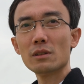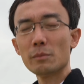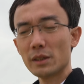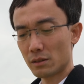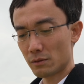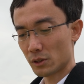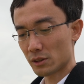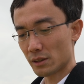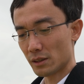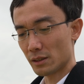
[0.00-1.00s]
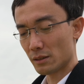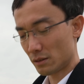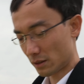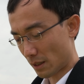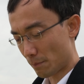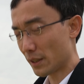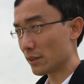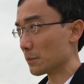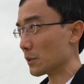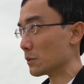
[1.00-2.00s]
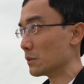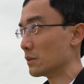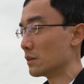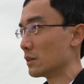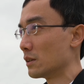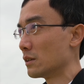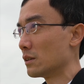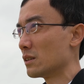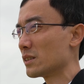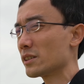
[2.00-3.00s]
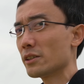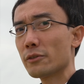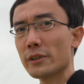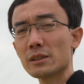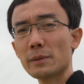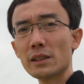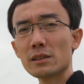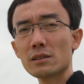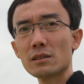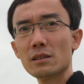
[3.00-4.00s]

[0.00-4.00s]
I mean, what's the compatible? CF Express?